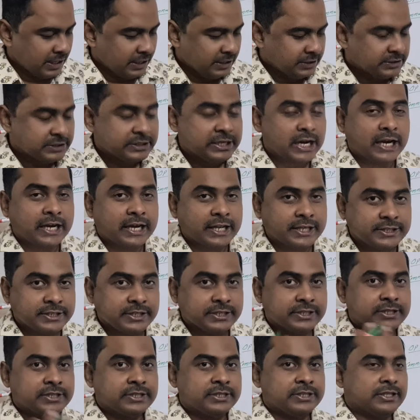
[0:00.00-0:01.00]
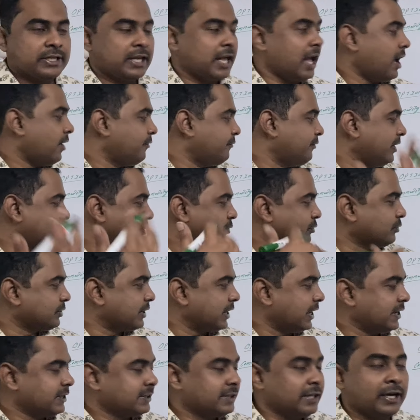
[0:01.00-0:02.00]
Strategies, when to
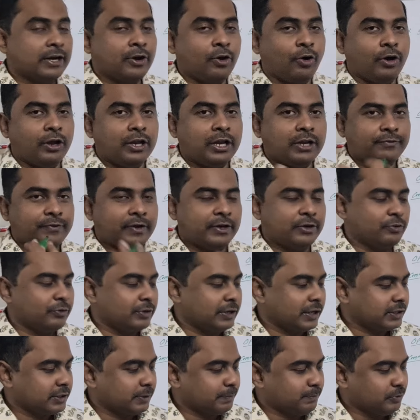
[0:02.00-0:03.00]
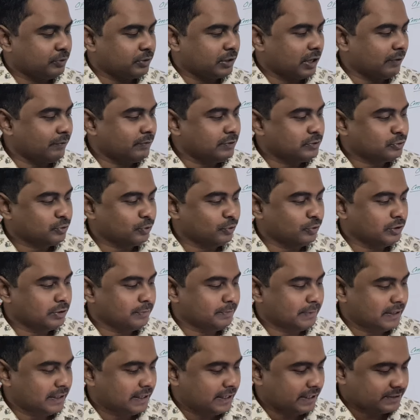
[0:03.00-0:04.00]
take the call and when to take the put, I will show in
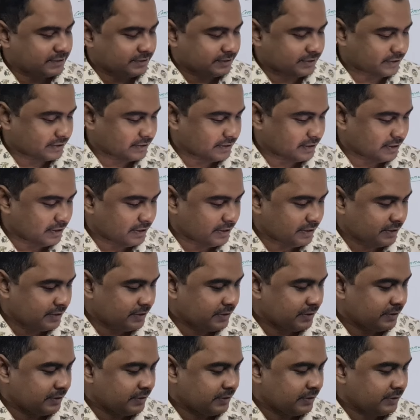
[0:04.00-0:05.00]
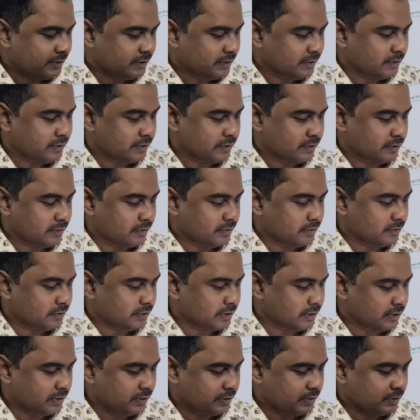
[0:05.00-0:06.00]
my next session. Okay.